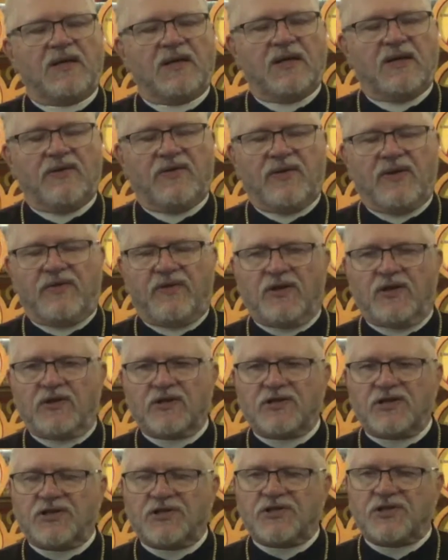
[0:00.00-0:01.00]
that
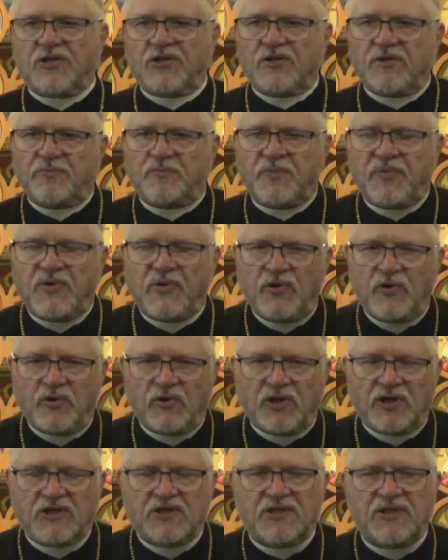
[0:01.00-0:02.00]
there is a certain
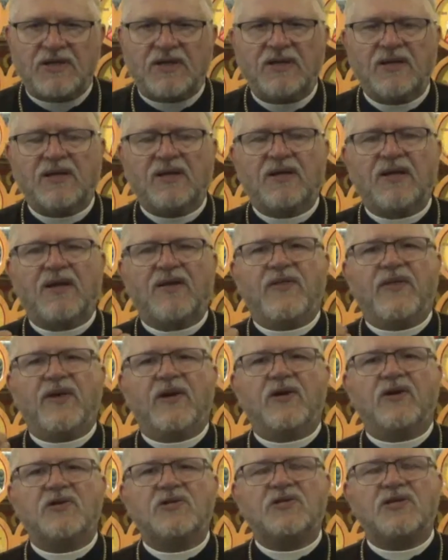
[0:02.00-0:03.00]
purity,
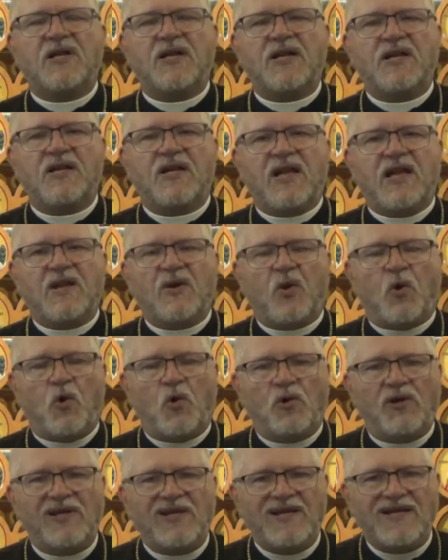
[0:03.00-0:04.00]
there is a, a
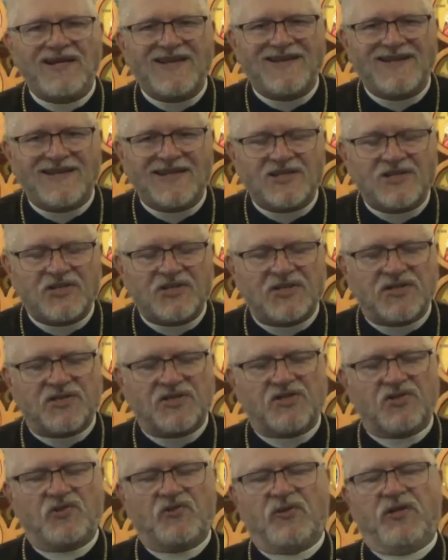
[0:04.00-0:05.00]
holy
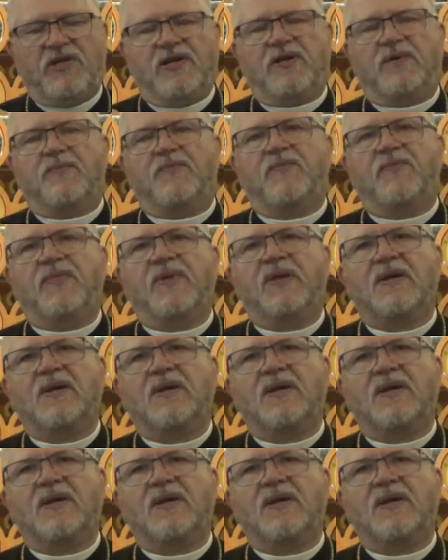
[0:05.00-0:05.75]
innocence to him.